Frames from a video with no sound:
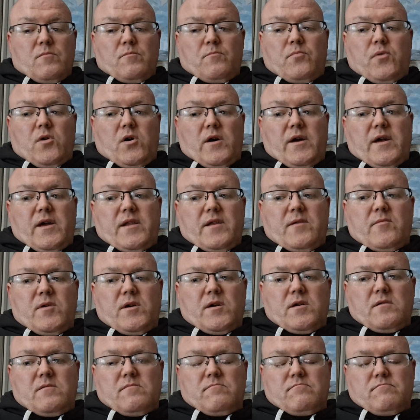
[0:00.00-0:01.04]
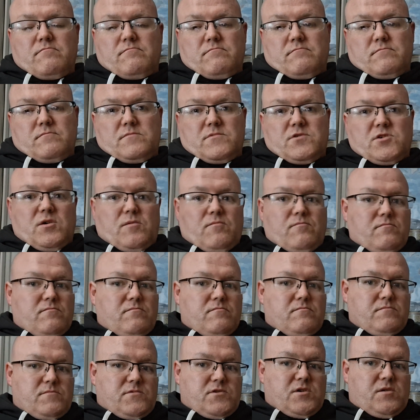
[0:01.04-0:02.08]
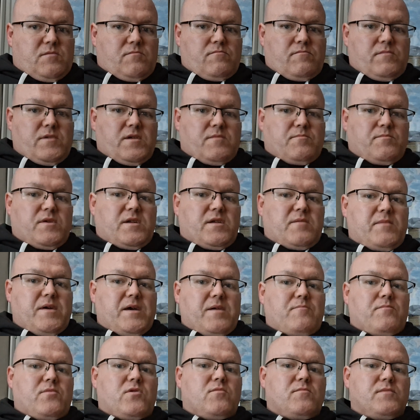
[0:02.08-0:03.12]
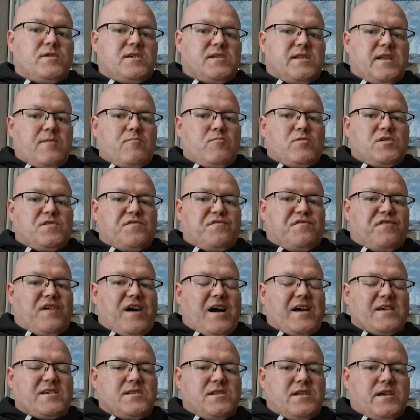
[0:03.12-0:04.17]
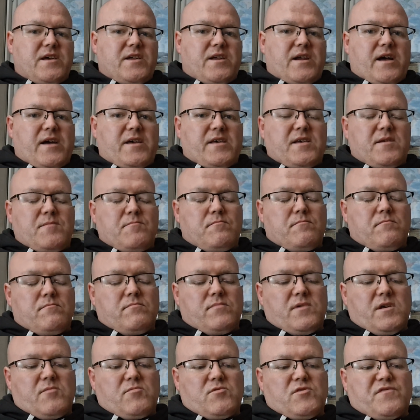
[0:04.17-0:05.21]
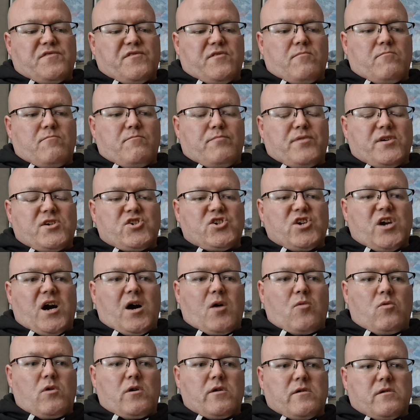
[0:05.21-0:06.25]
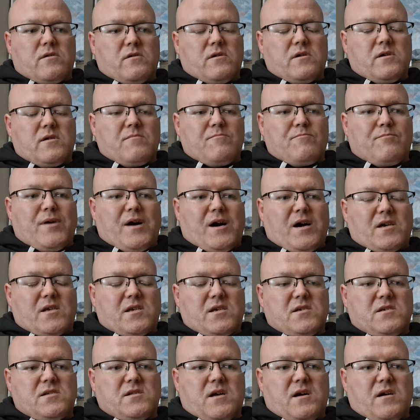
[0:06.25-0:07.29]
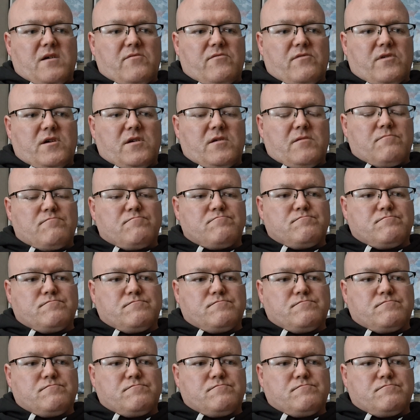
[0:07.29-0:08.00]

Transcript: But anyway, something made me remember him. His name was Fazli Rahim. He was from Peshawar in Pakistan, right?